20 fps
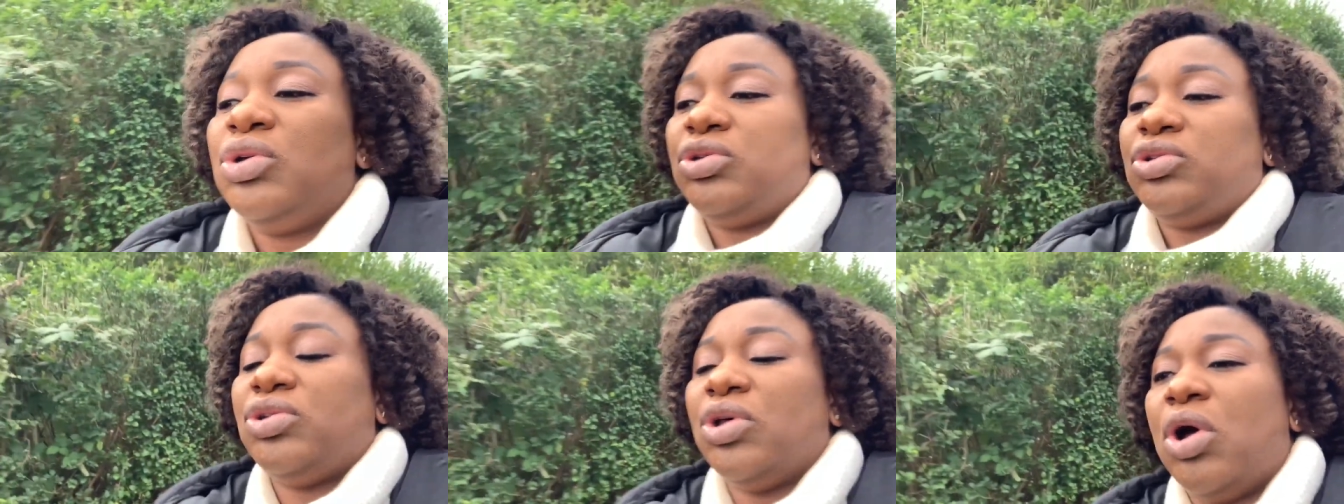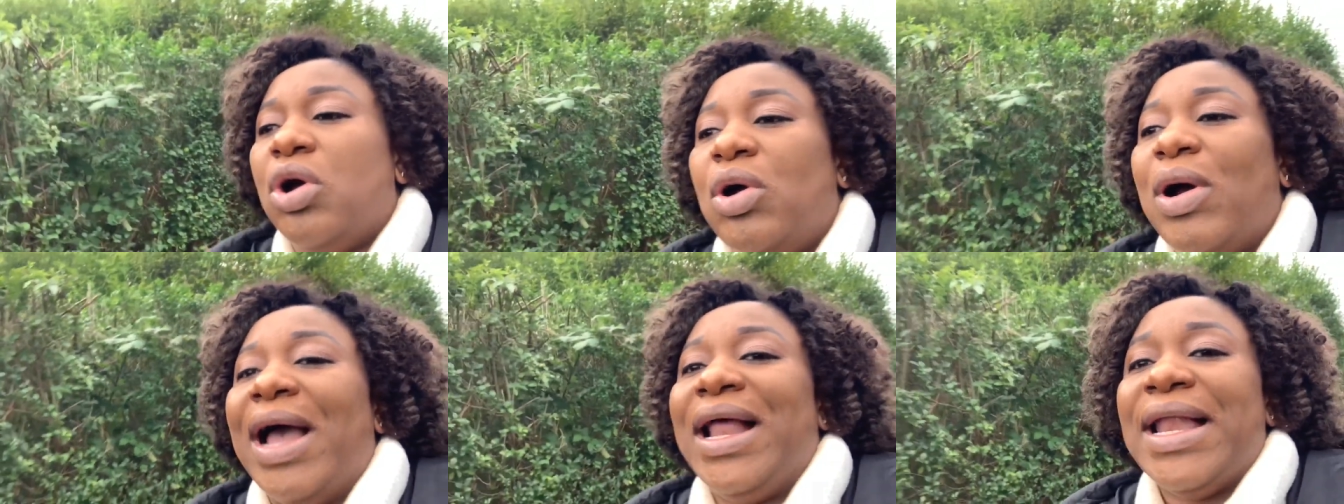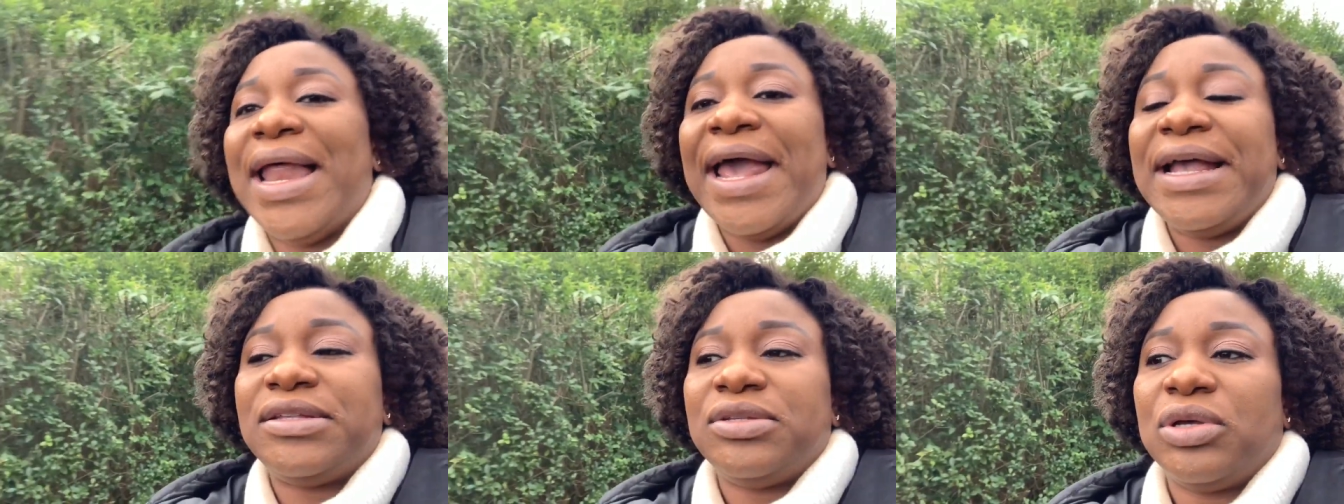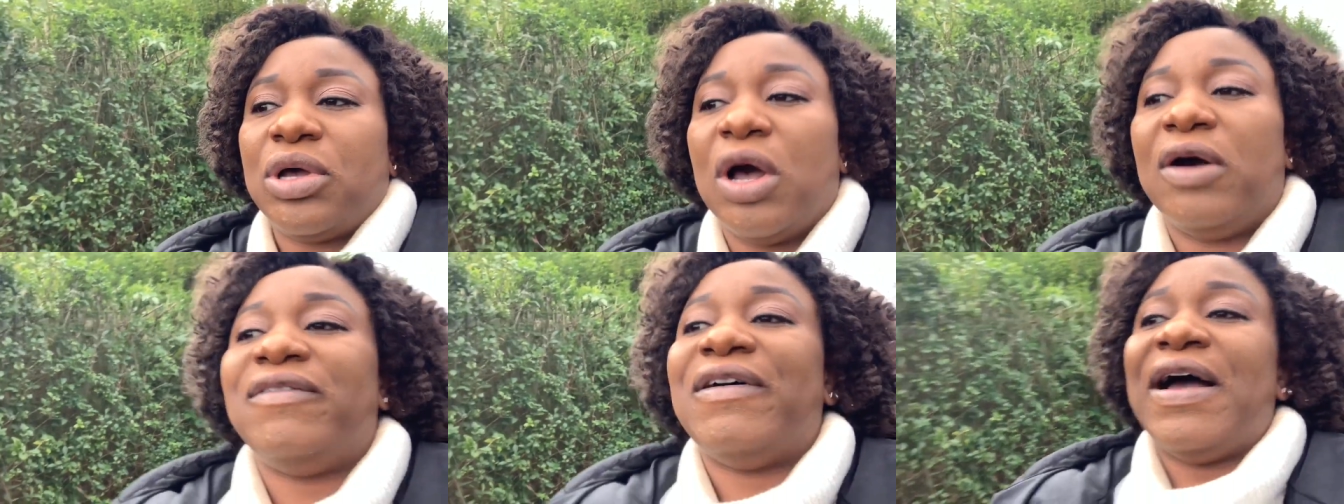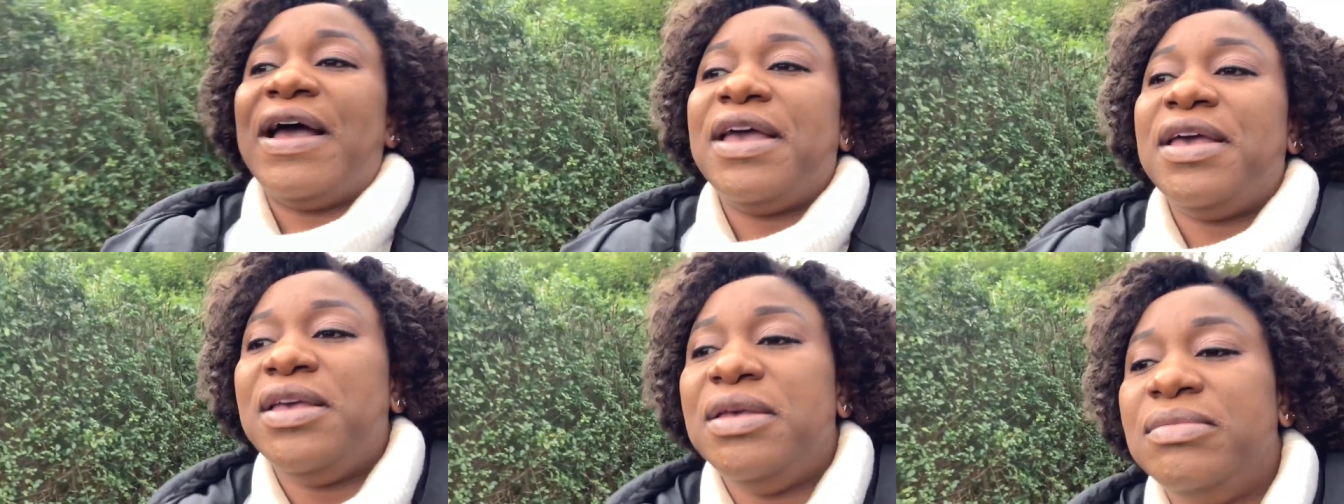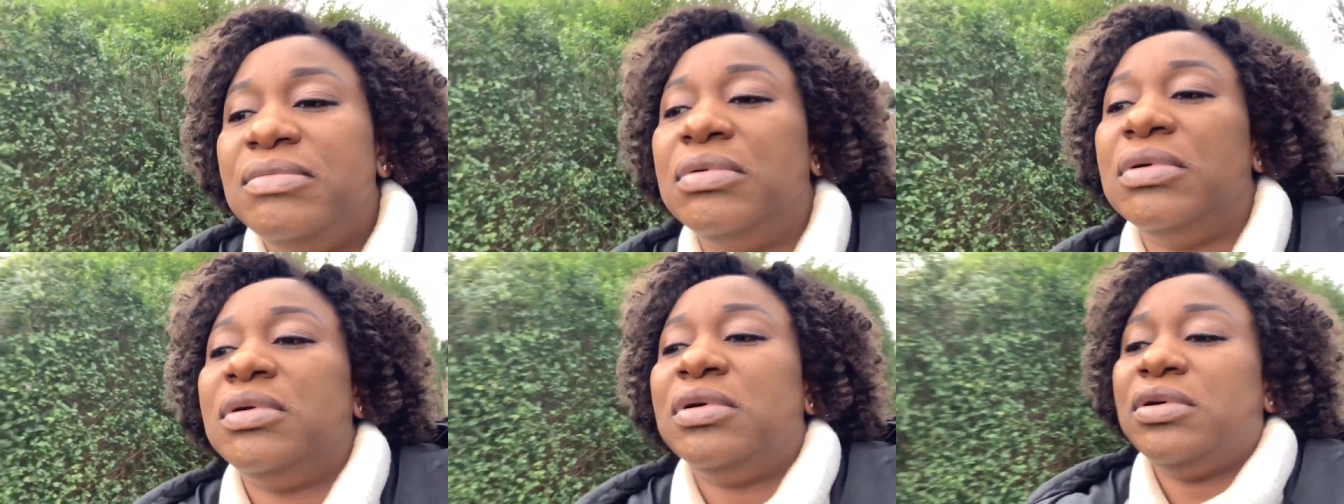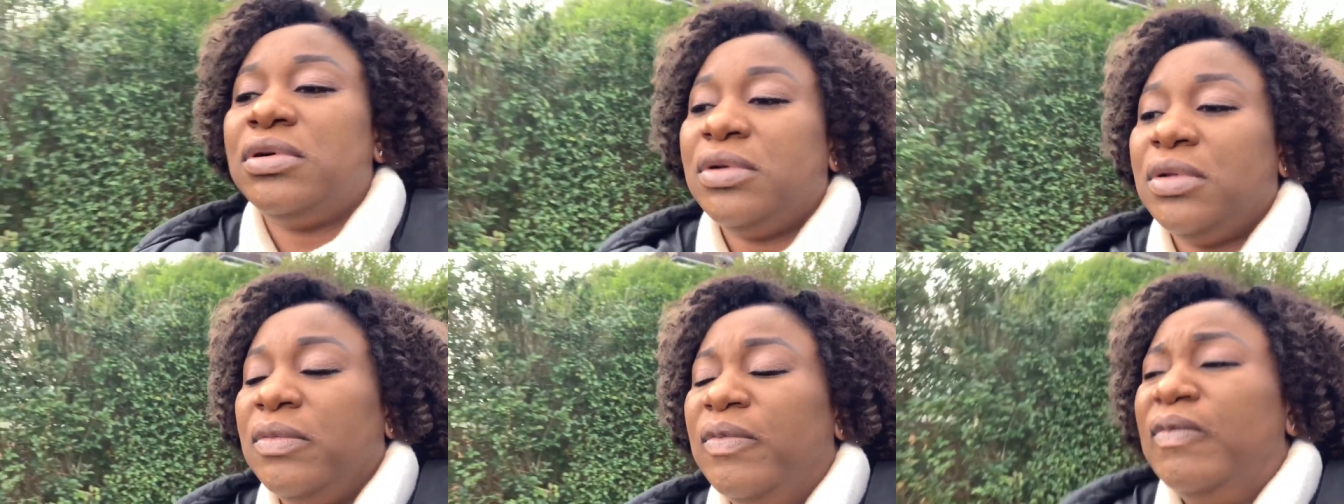so I like to cover him
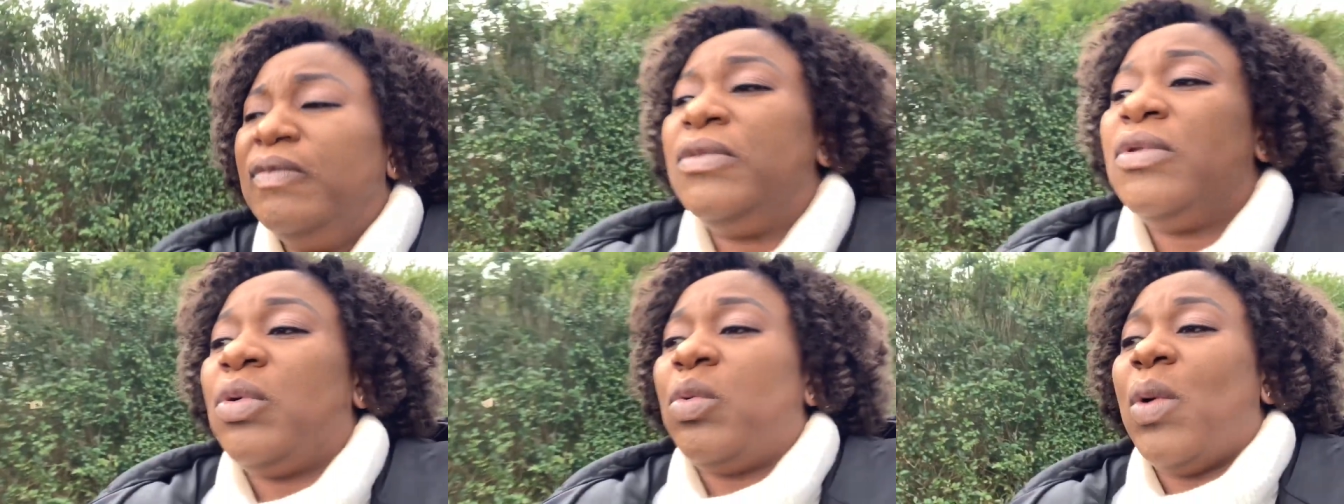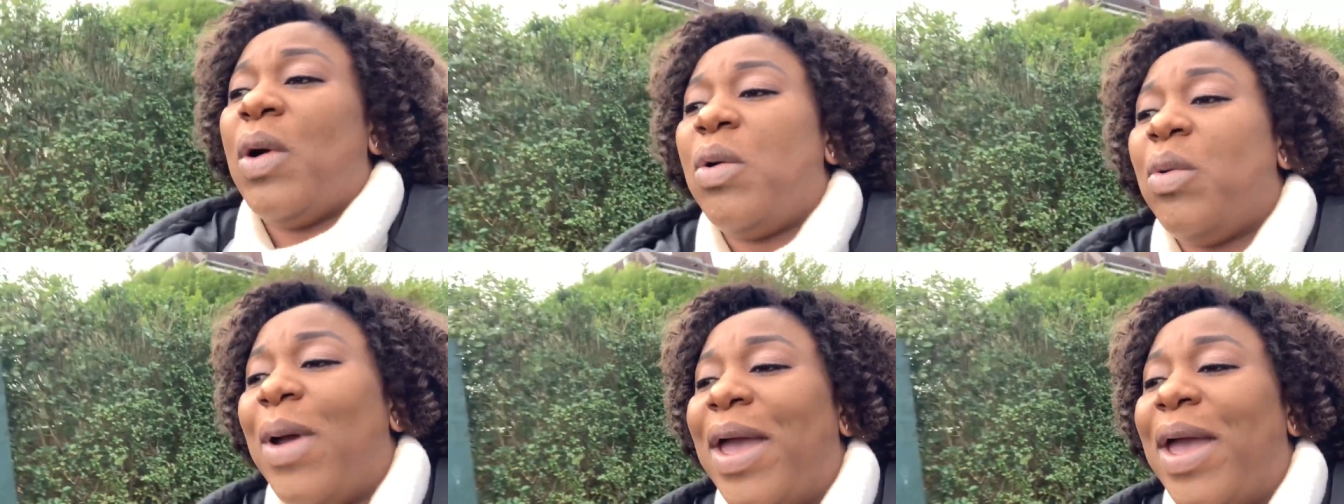when